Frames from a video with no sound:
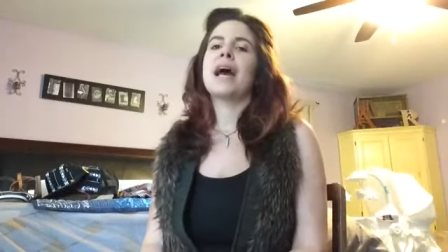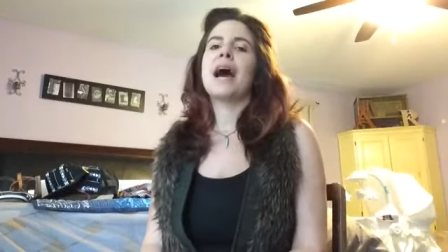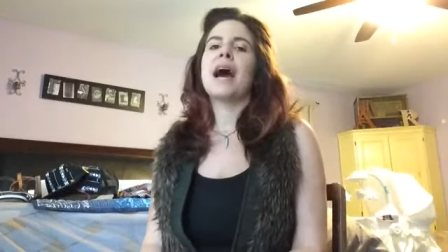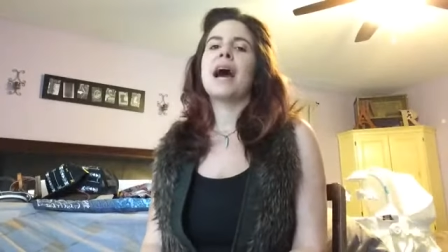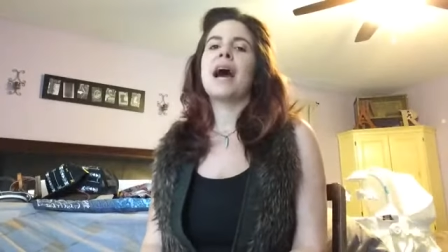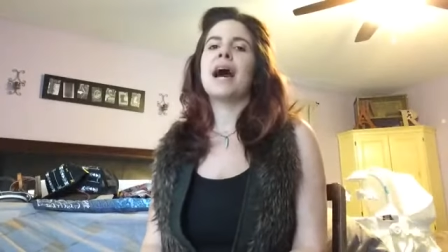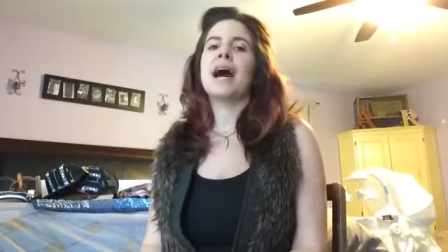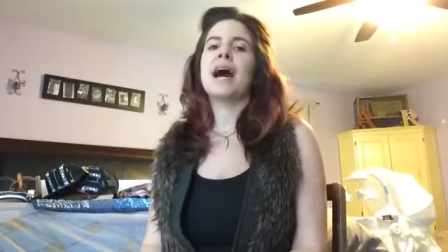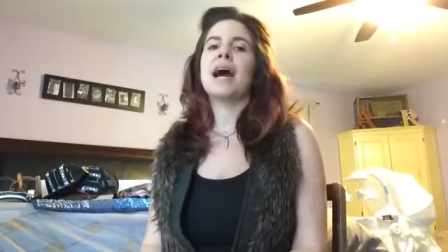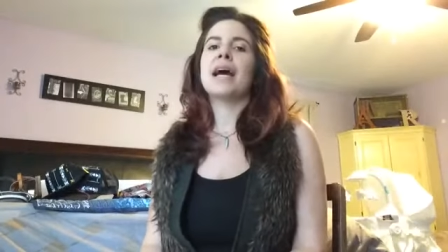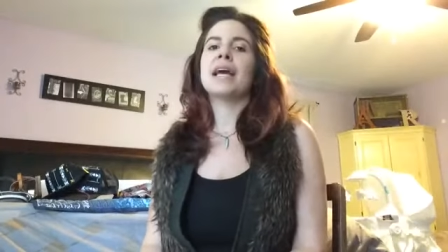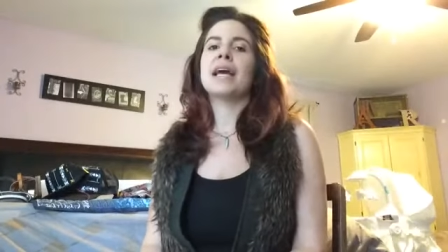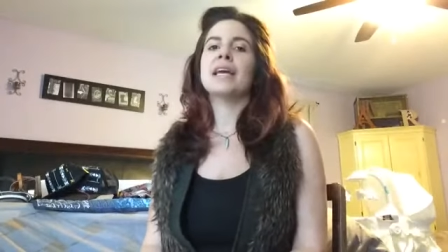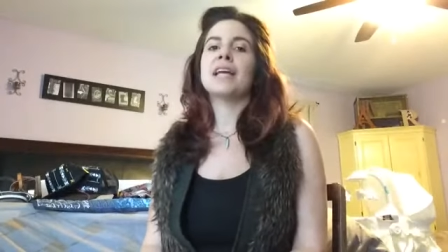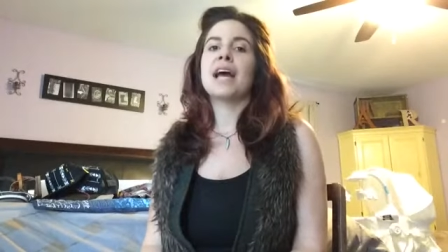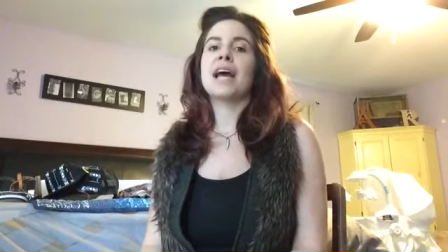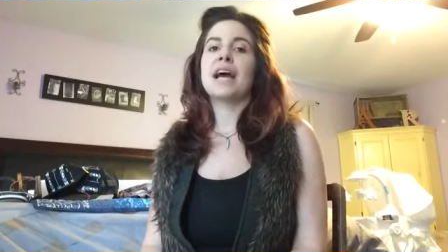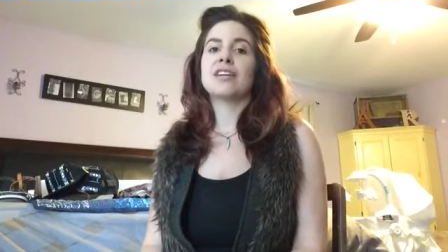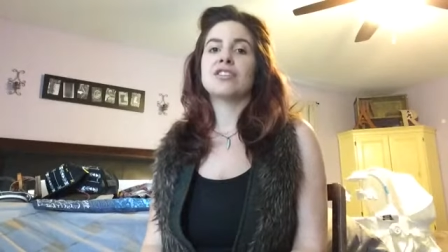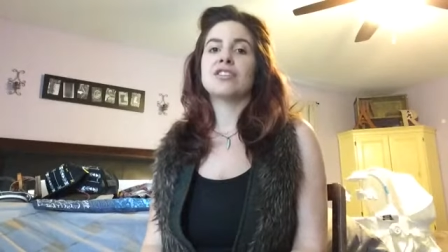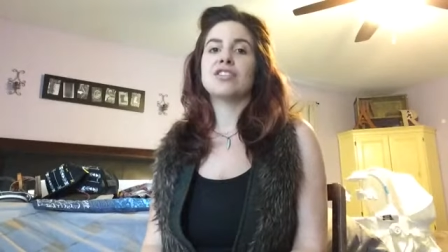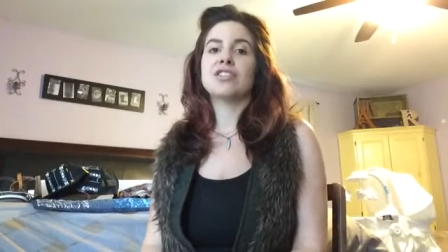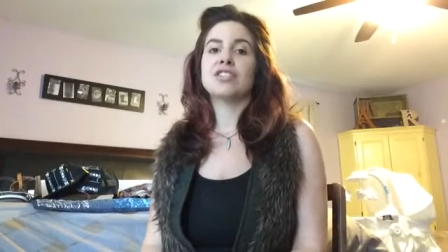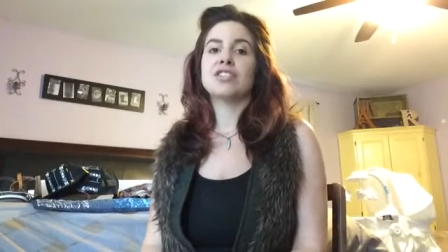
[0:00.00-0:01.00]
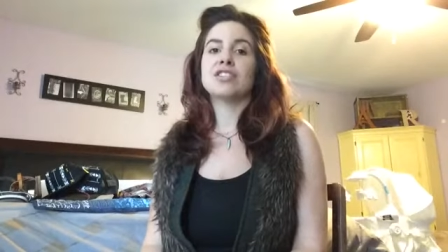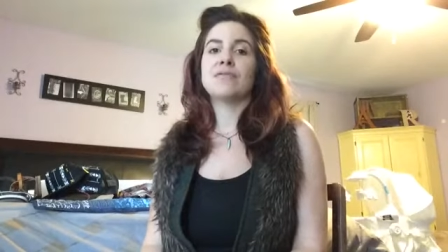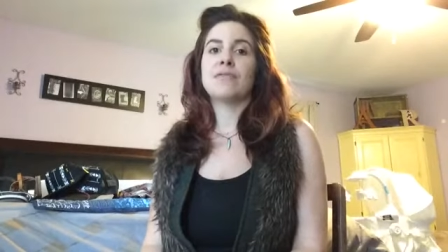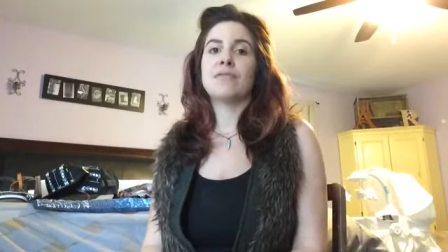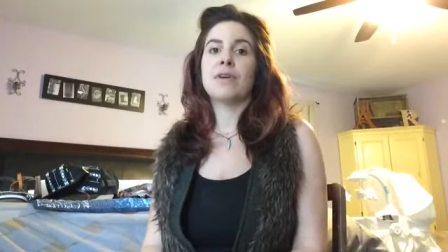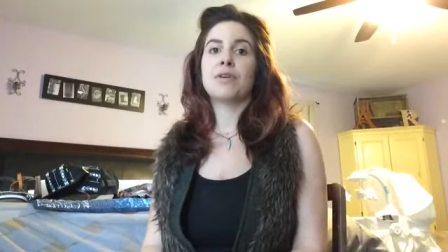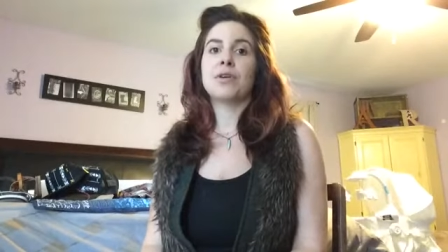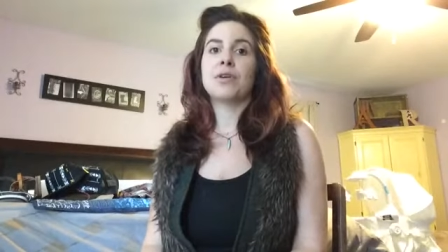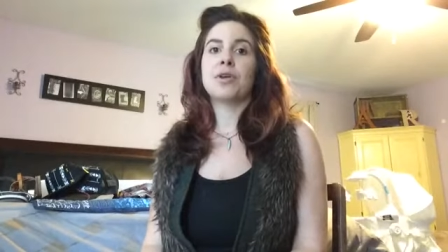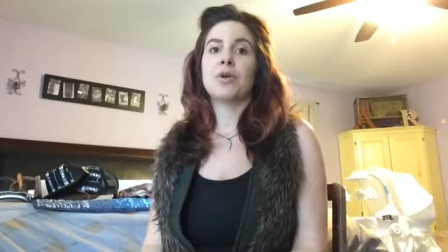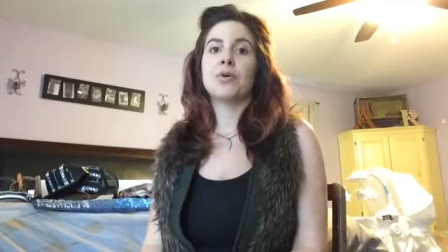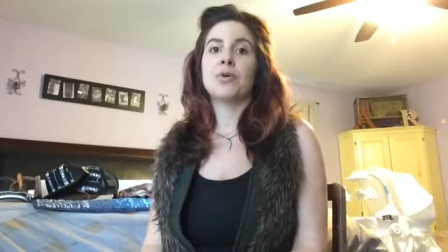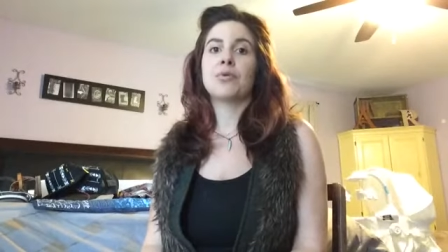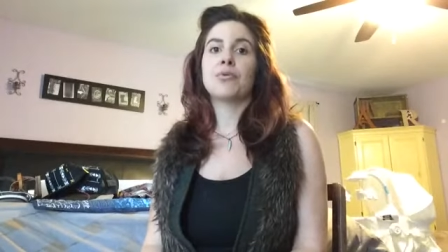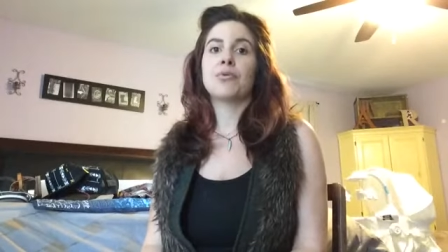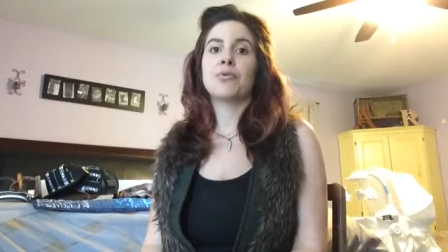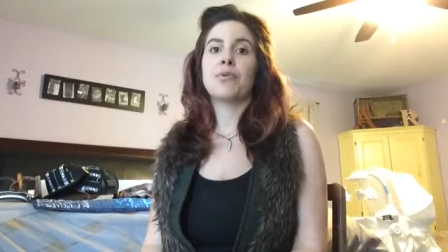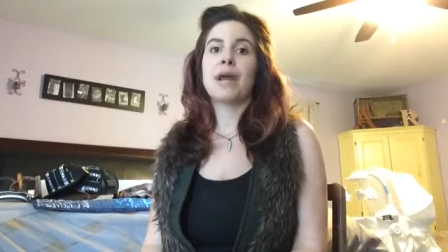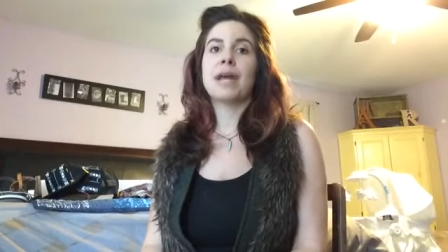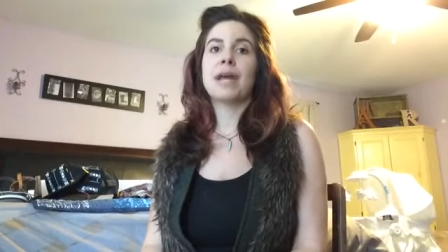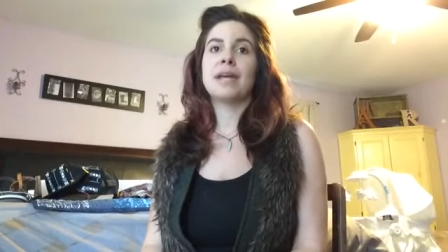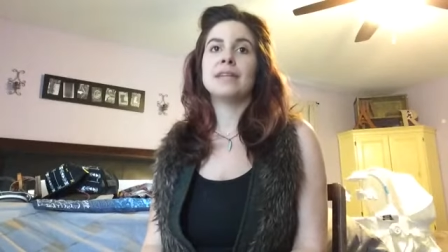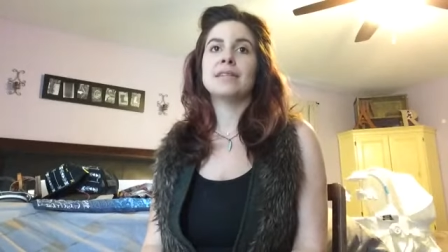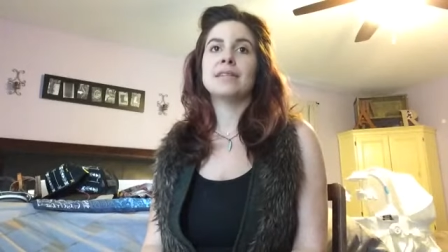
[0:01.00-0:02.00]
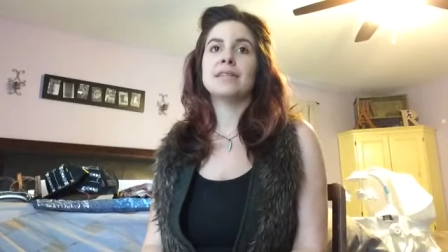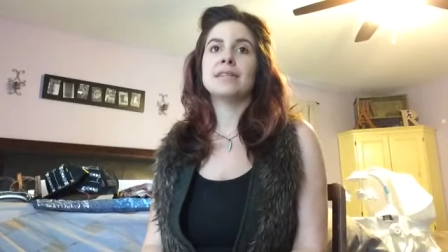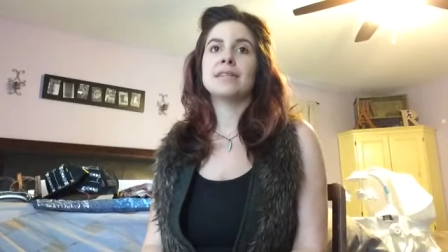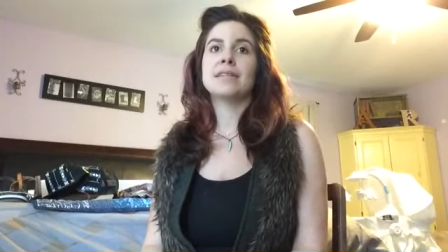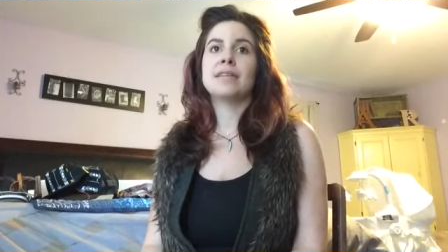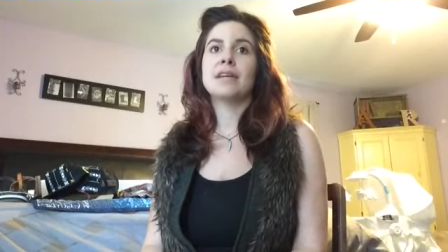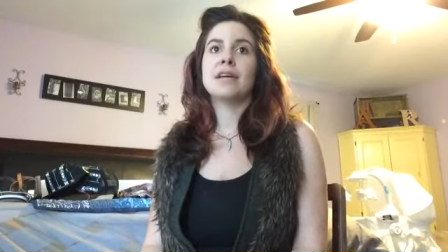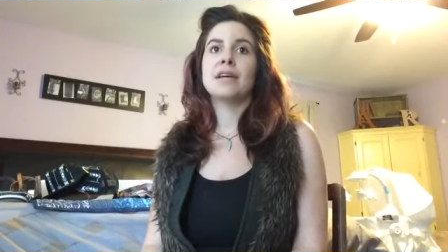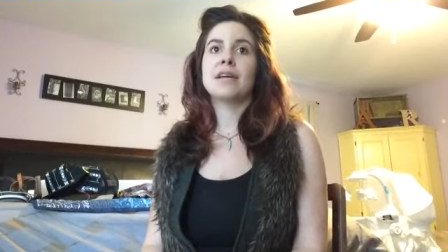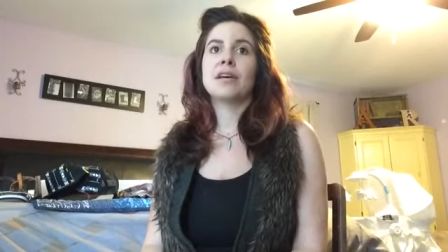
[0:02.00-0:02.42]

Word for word: I actually just found a great